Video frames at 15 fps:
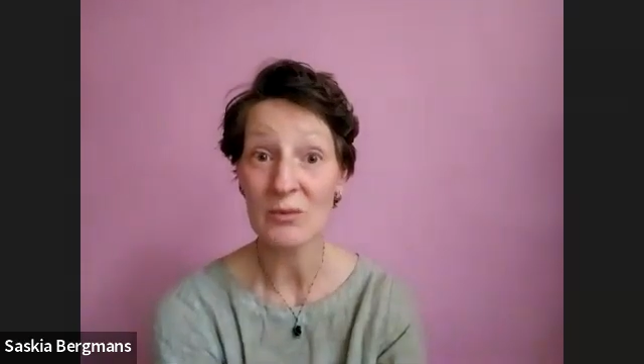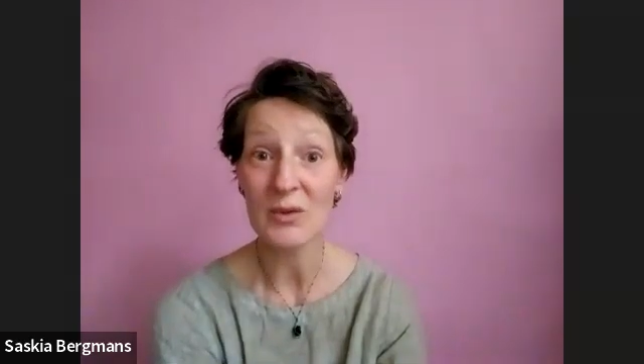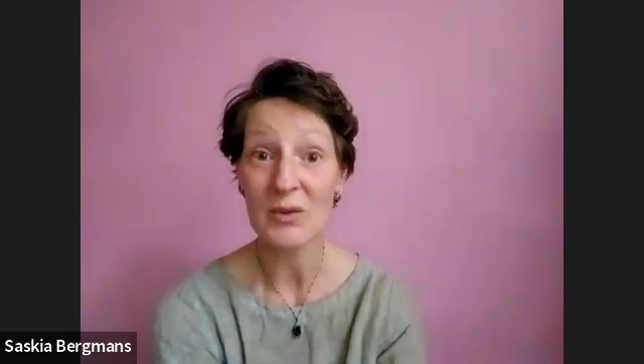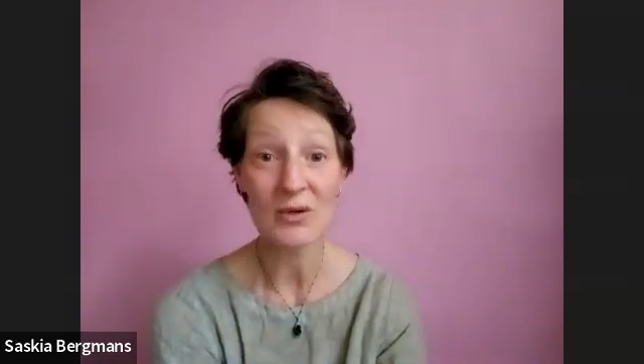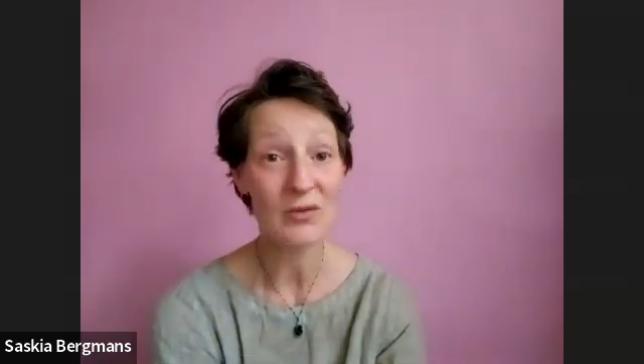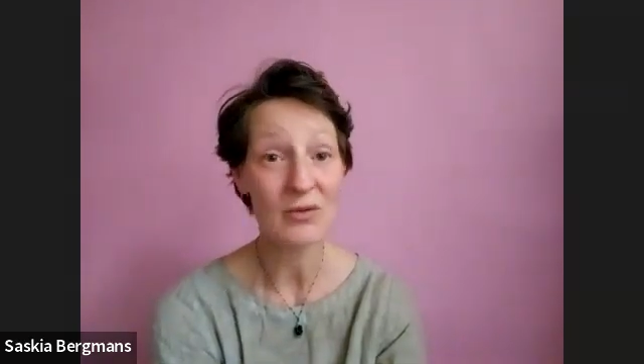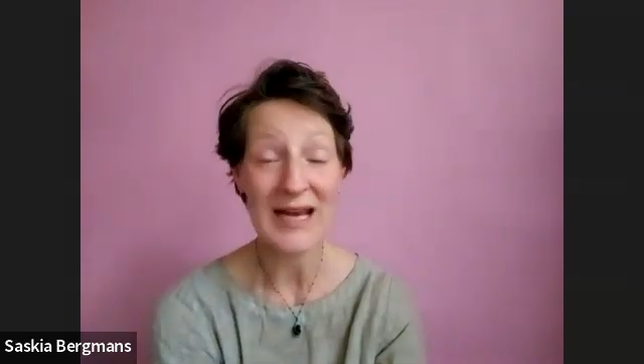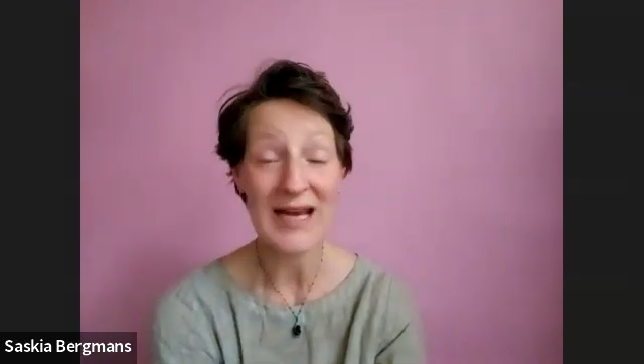
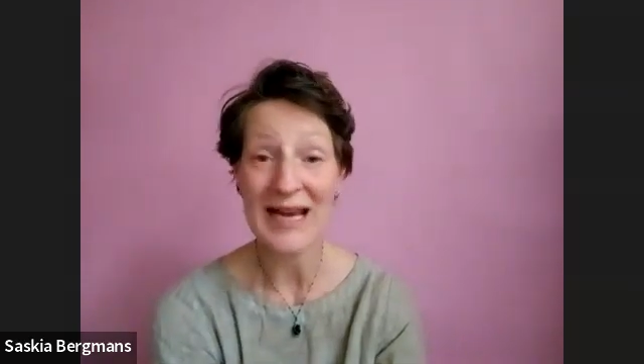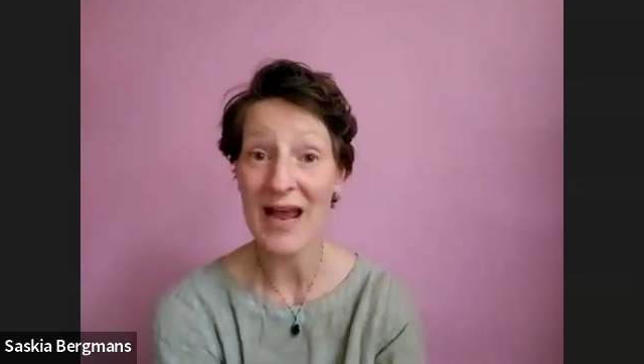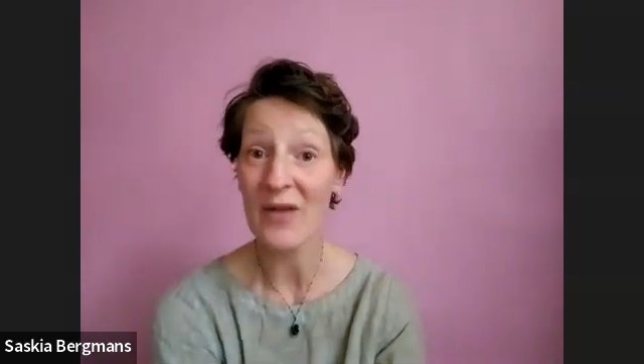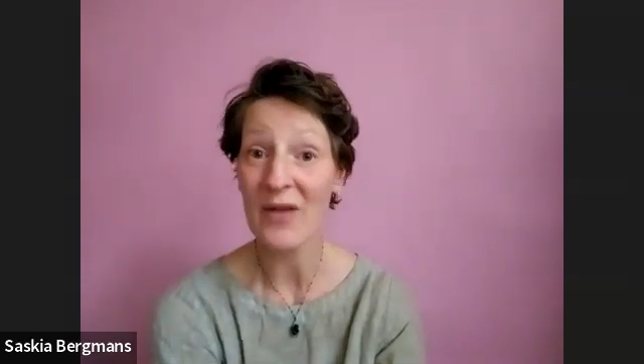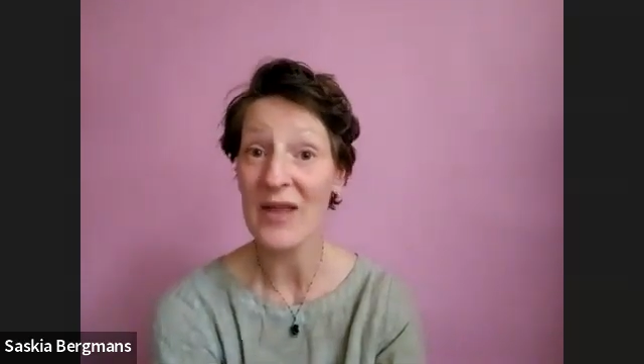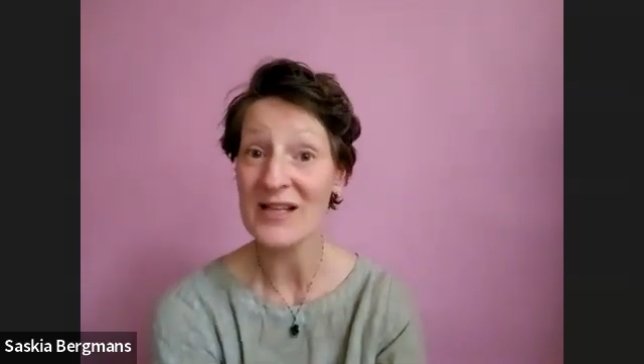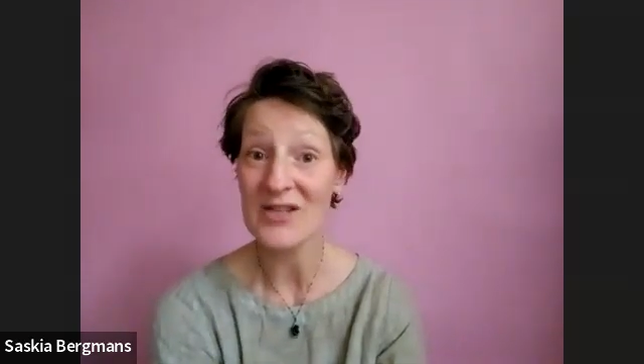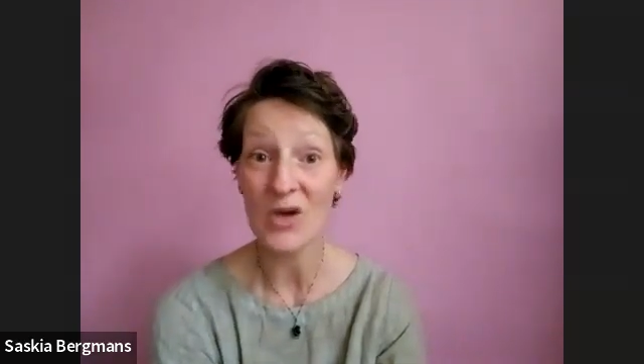But right now,
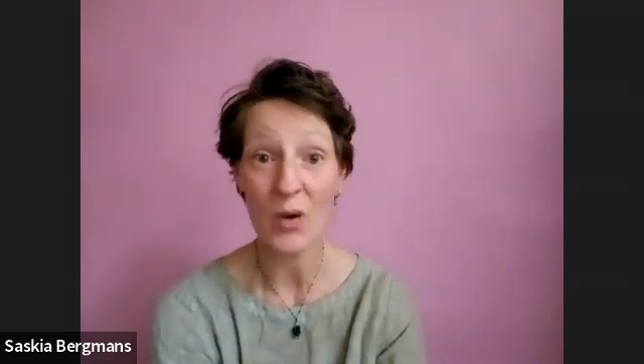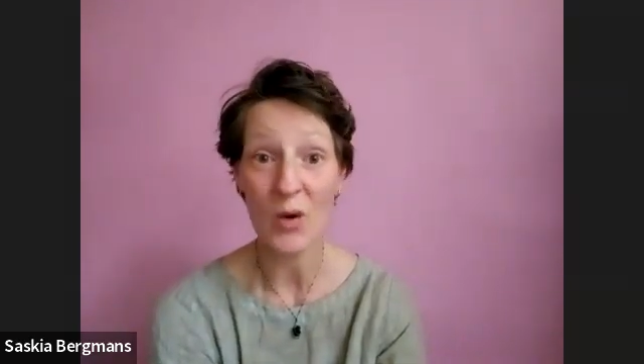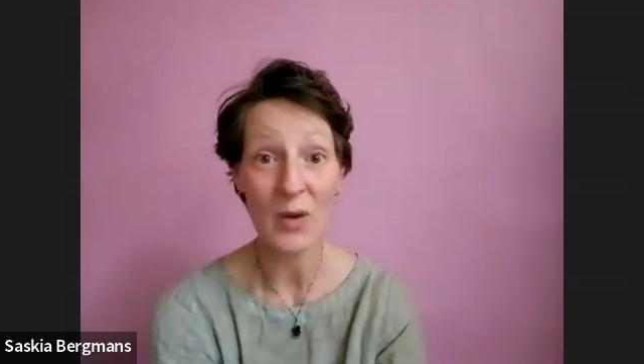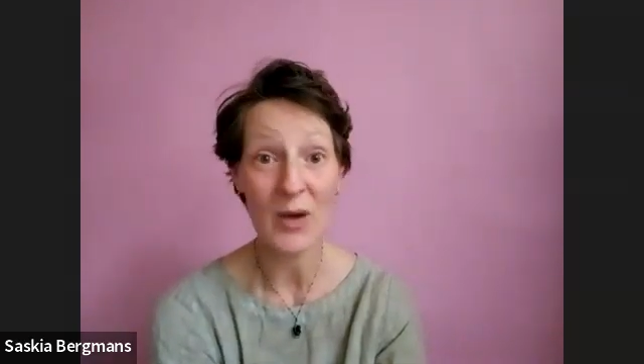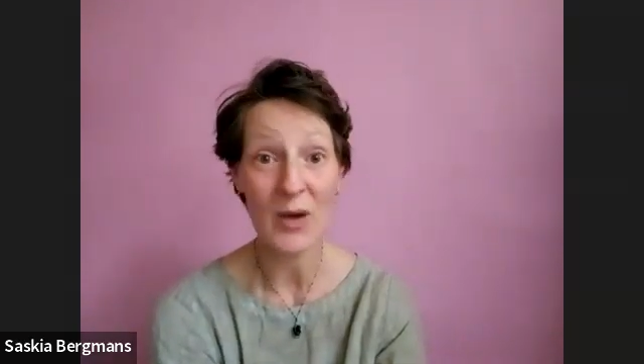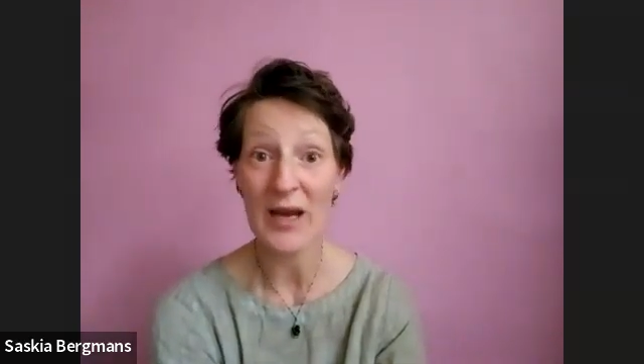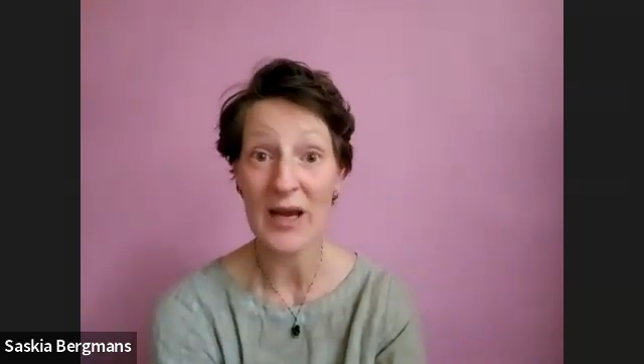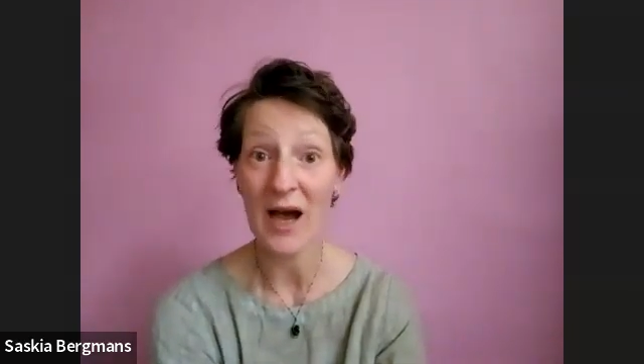that's not
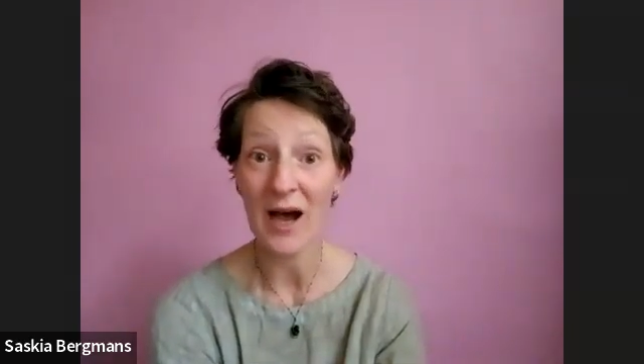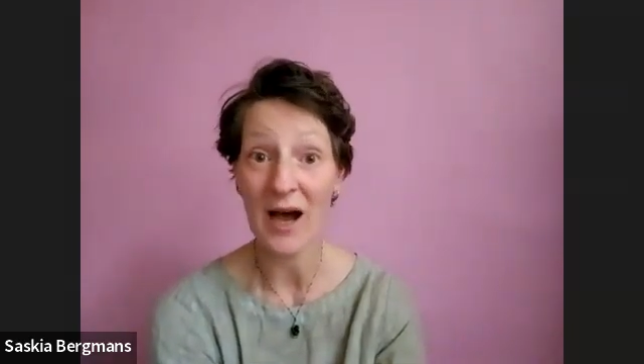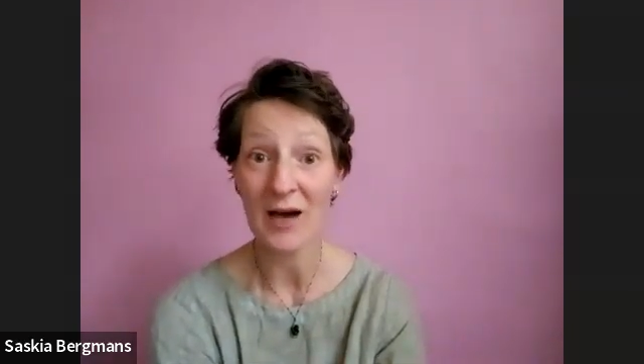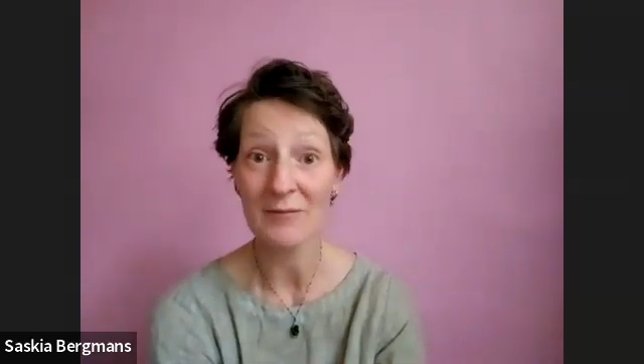where we are.